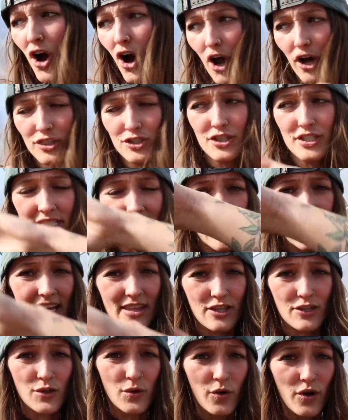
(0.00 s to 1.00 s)
I'll just
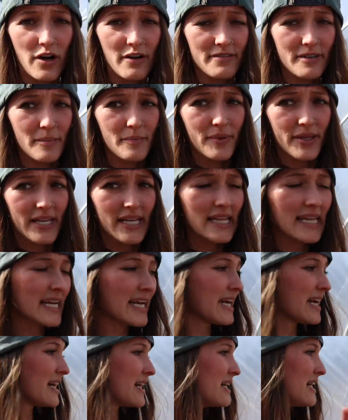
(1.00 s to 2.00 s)
take the door off
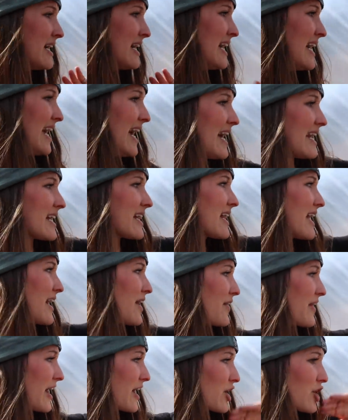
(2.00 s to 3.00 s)
completely and
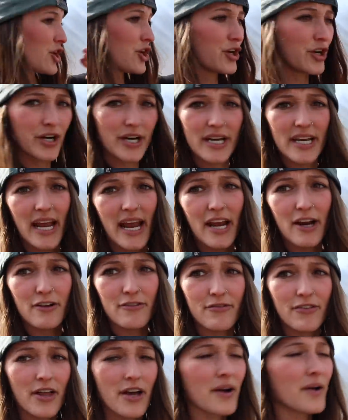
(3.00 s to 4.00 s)
allow that good
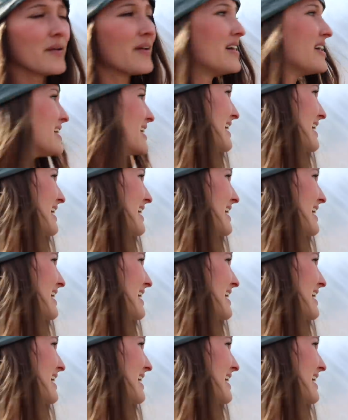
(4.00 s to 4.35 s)
airflow.